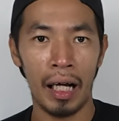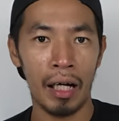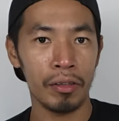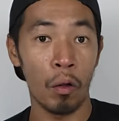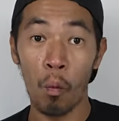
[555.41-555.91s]

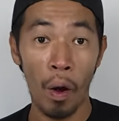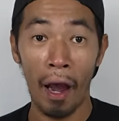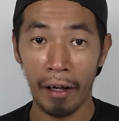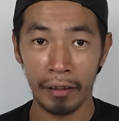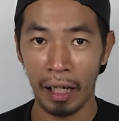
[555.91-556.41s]
how's the
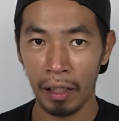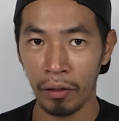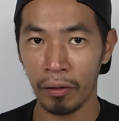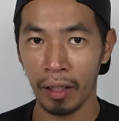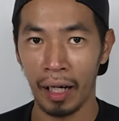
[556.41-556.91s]
wear and tear
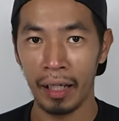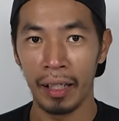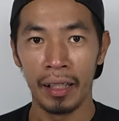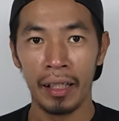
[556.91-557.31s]
look like,